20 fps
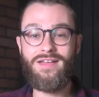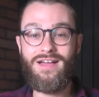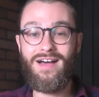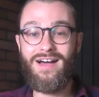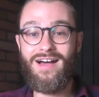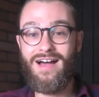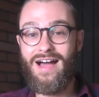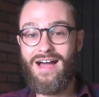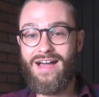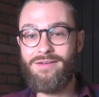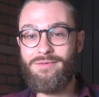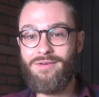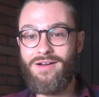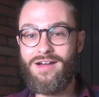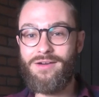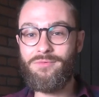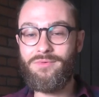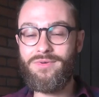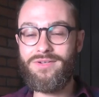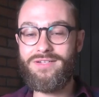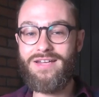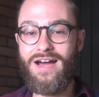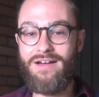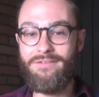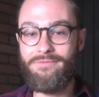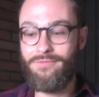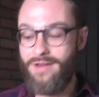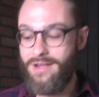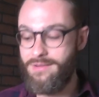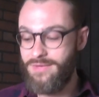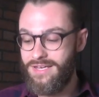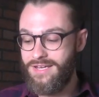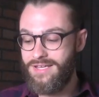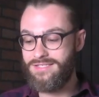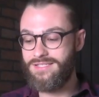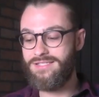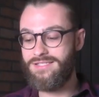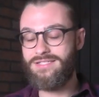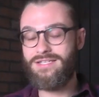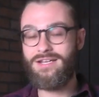Uh, I, I would not frame it
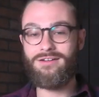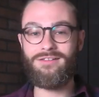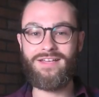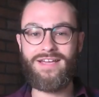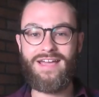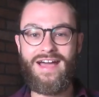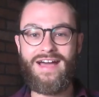necessarily